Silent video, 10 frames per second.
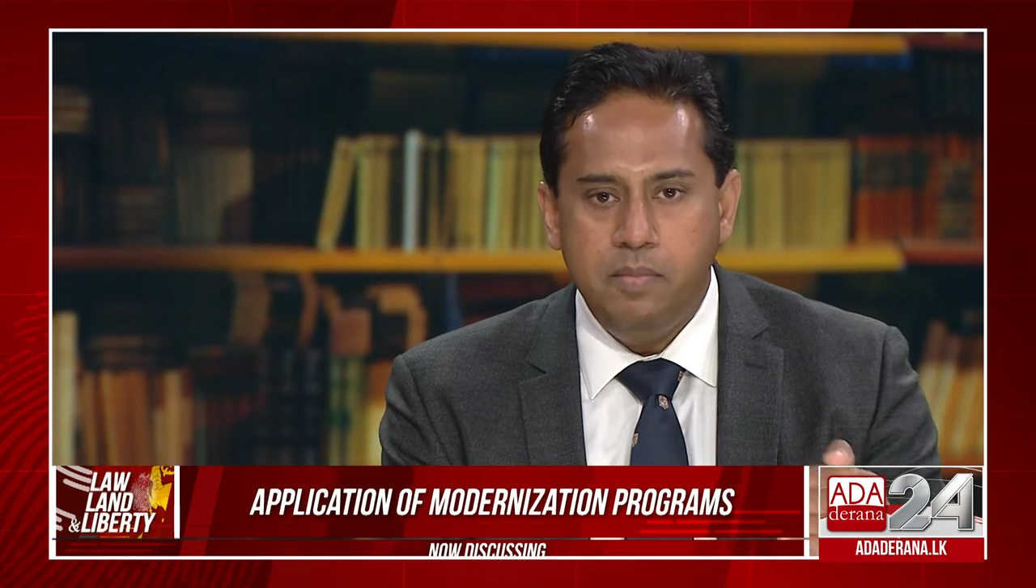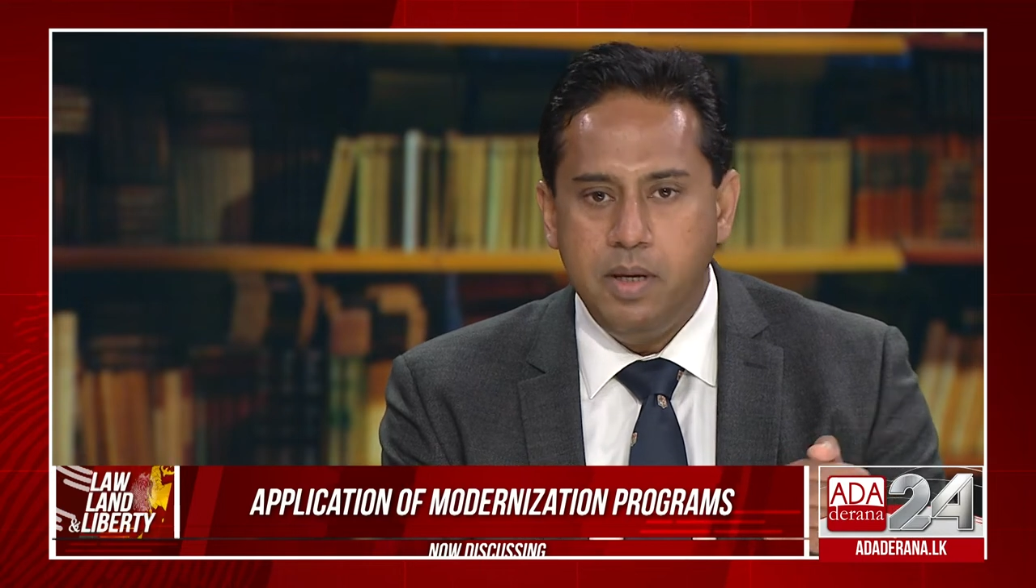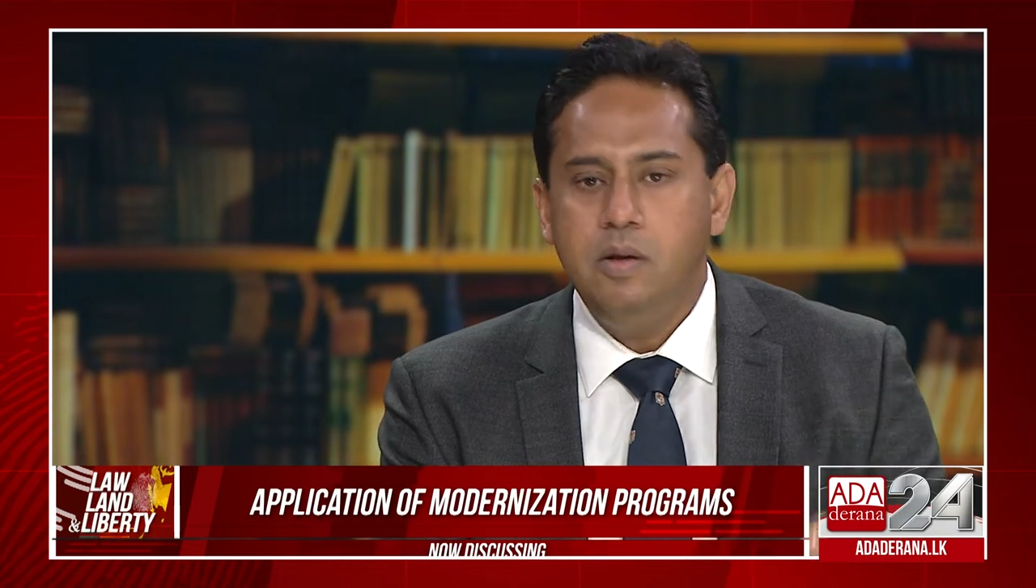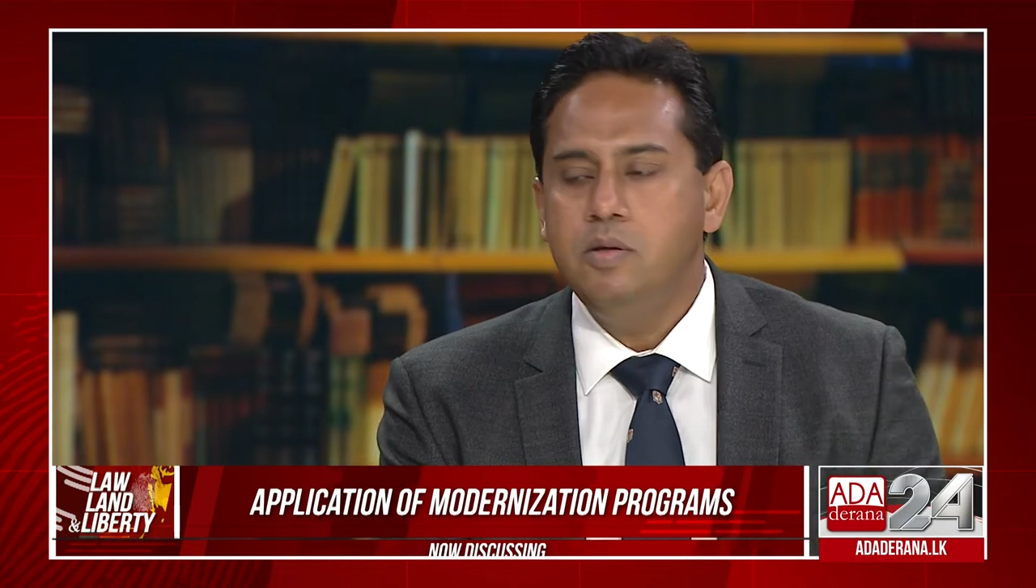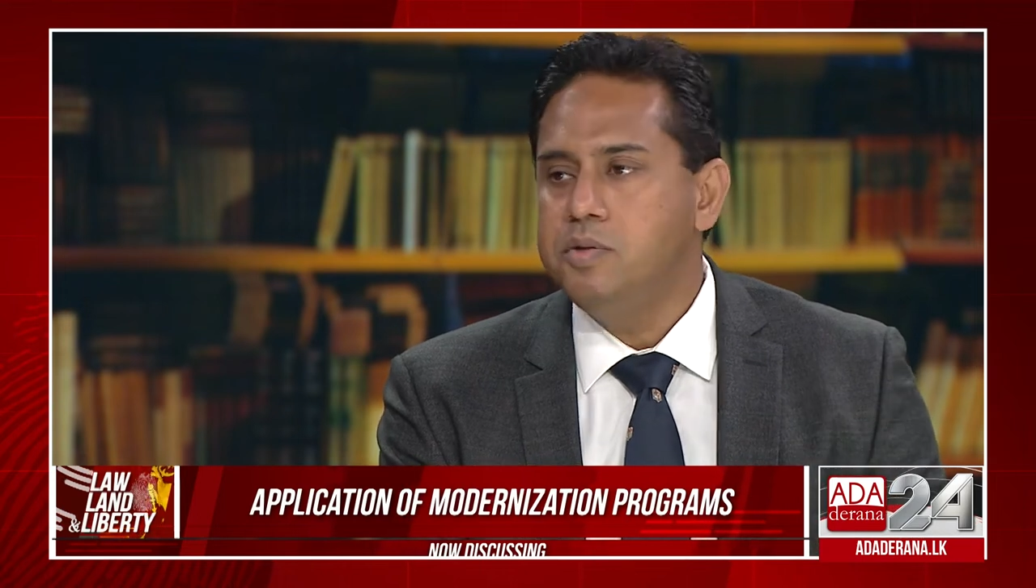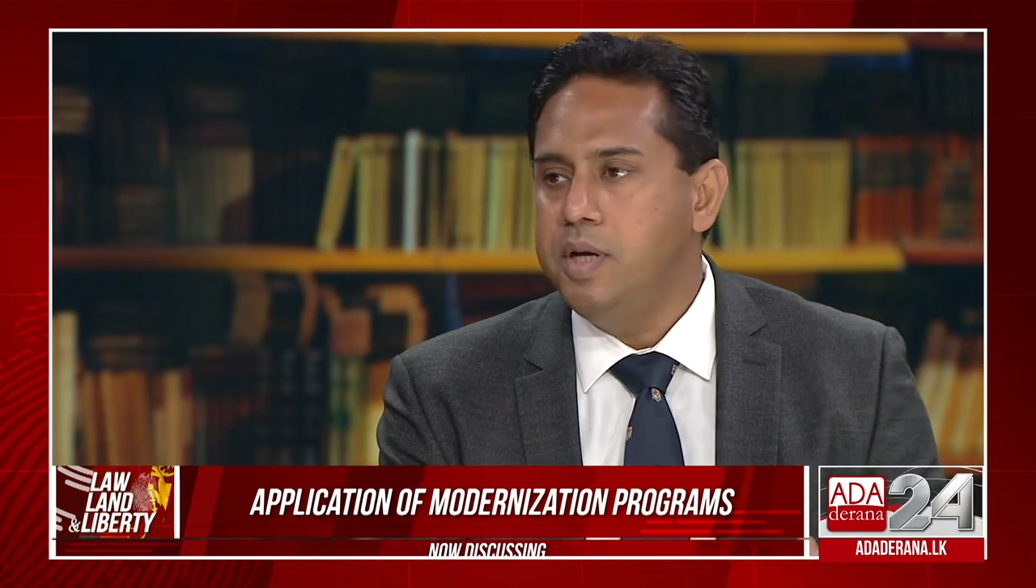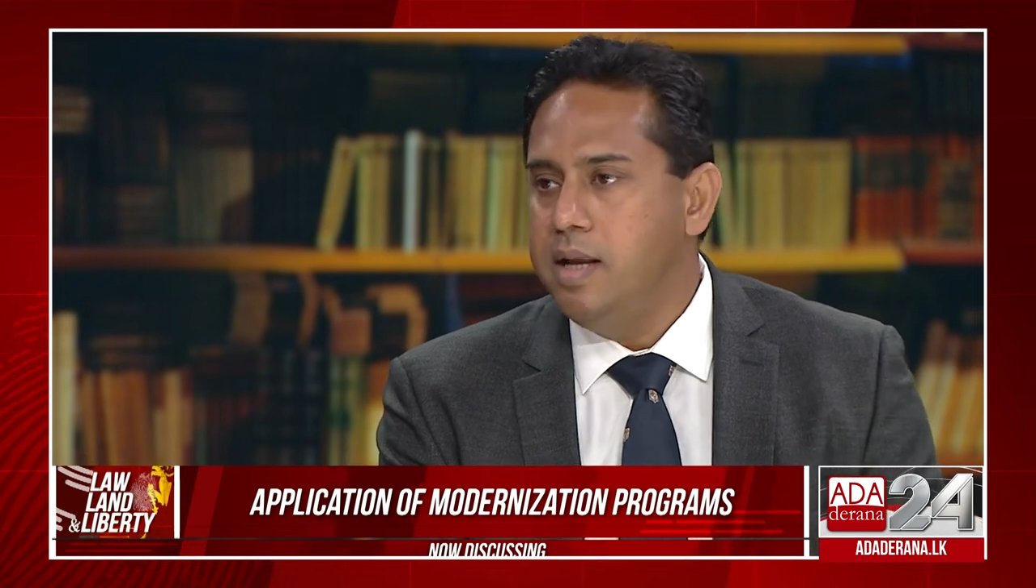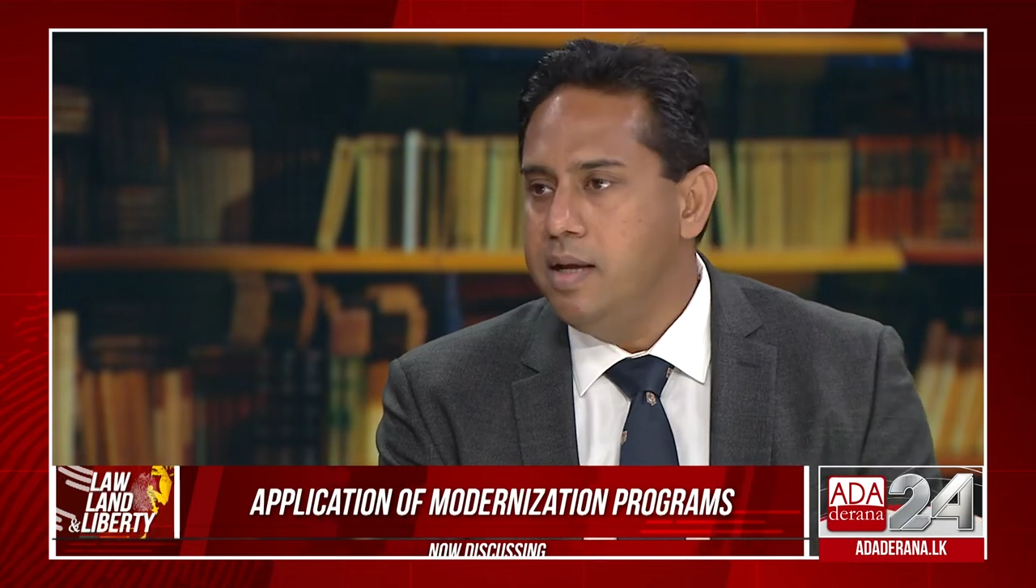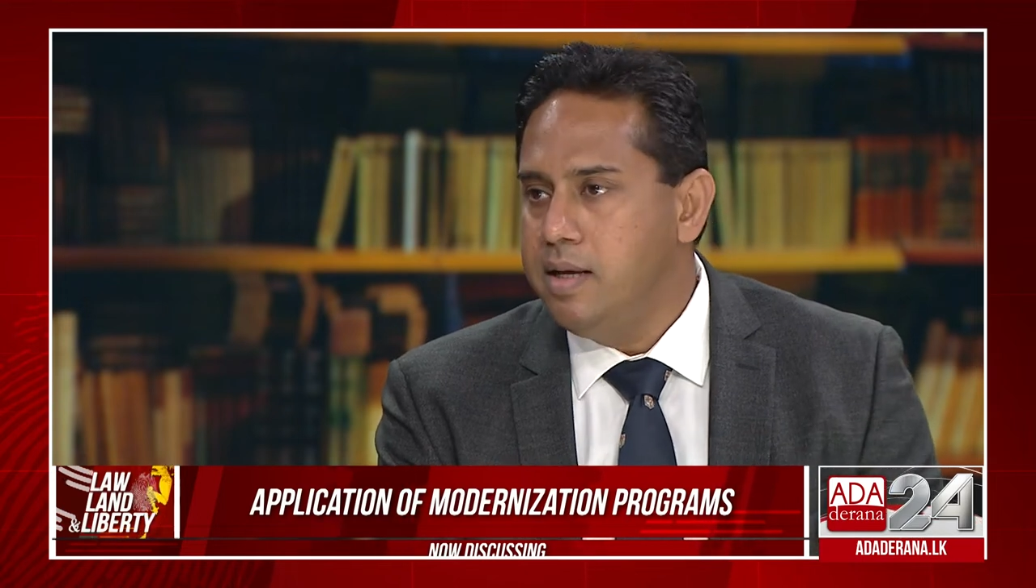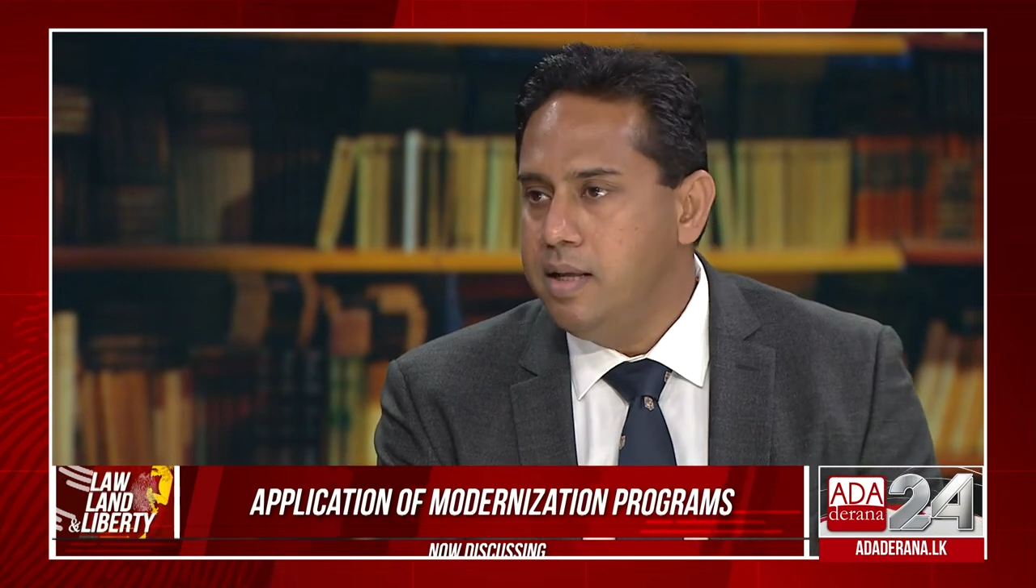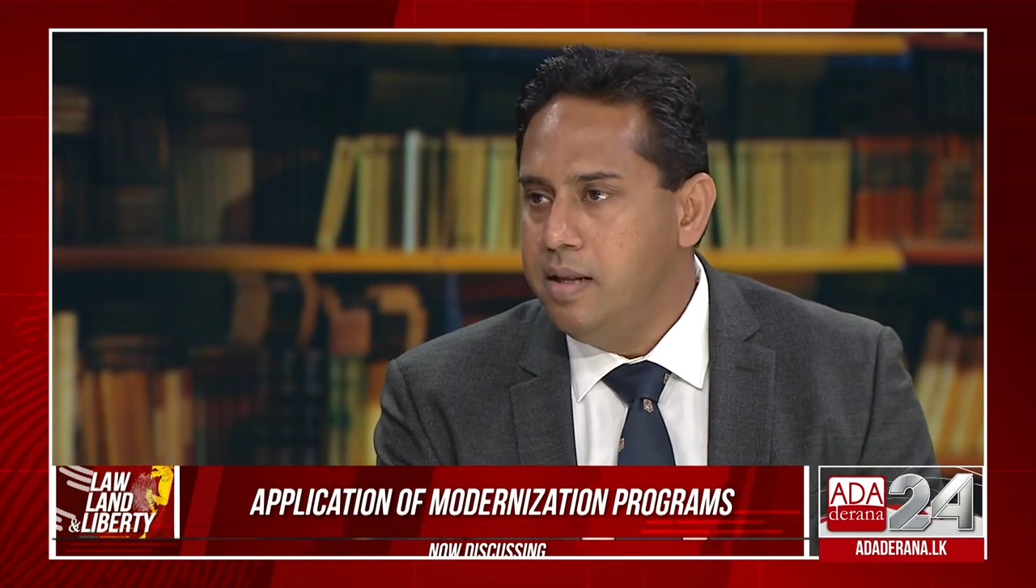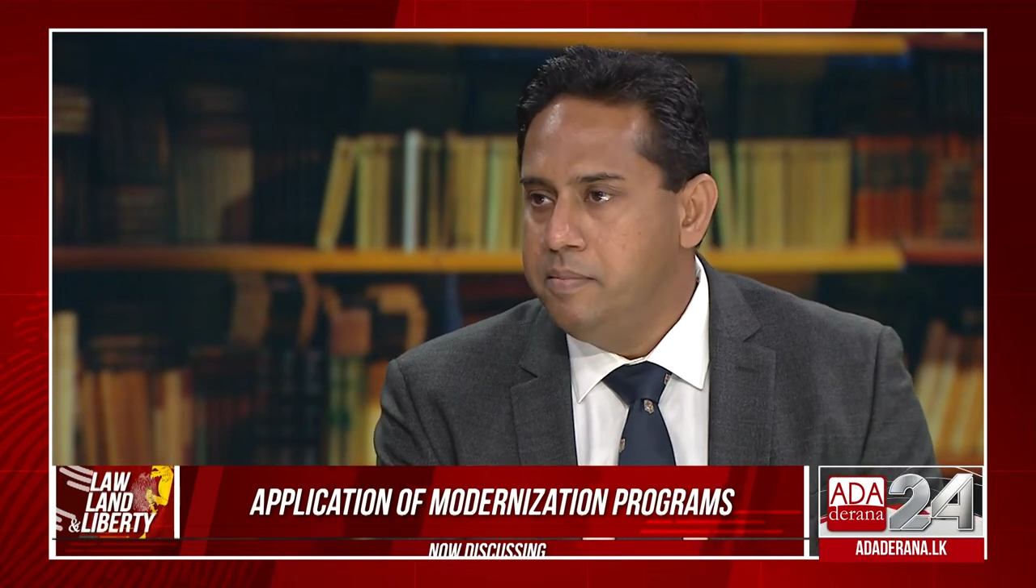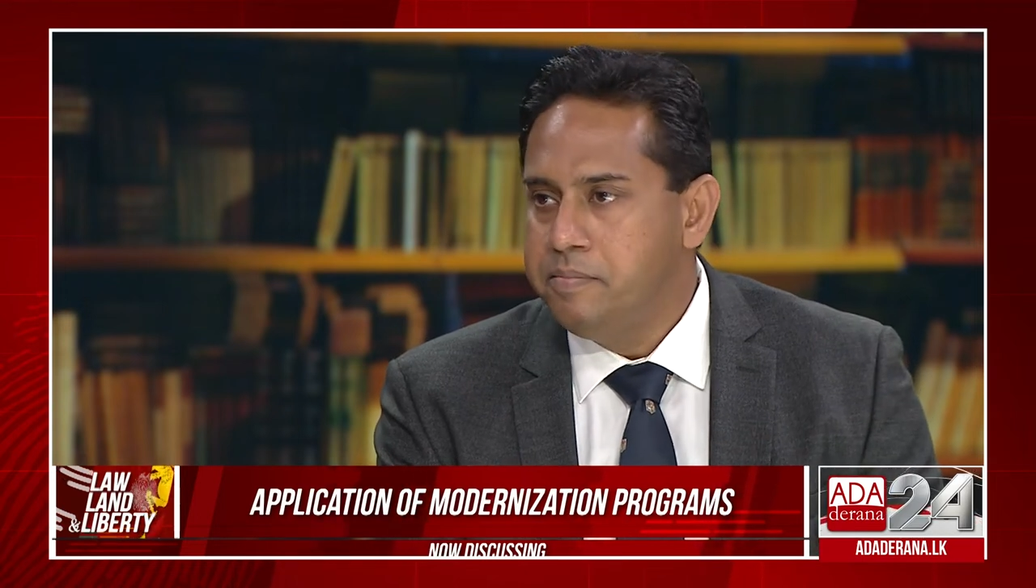bringing to Sri Lanka